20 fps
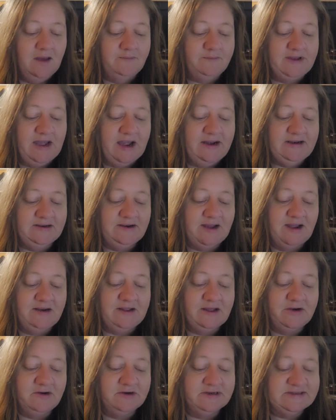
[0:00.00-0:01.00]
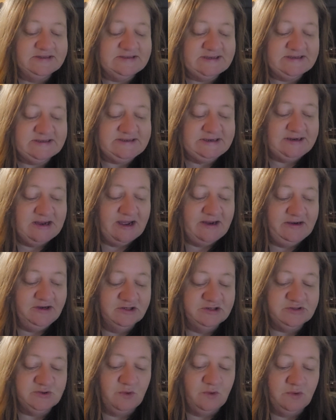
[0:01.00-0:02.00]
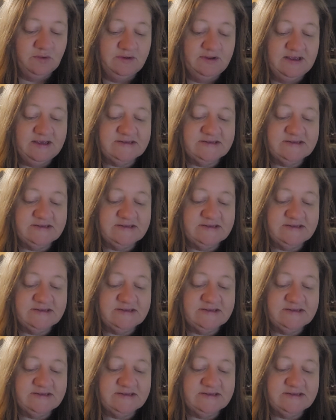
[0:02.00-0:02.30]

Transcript: Died at 969 years old.